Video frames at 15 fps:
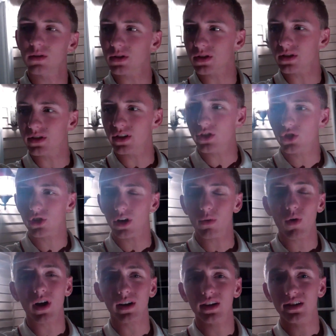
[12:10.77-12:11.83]
was the teacher. I
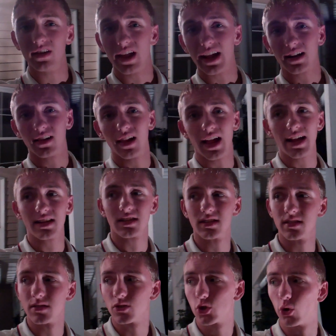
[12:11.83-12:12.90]
walked into that
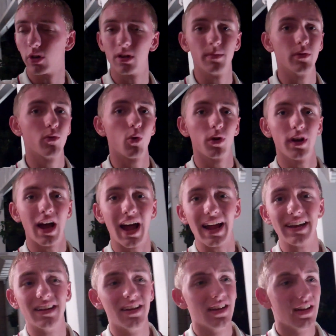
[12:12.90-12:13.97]
class shortly before
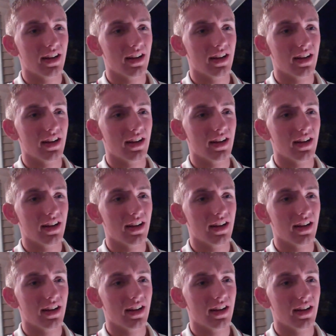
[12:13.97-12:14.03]
nine.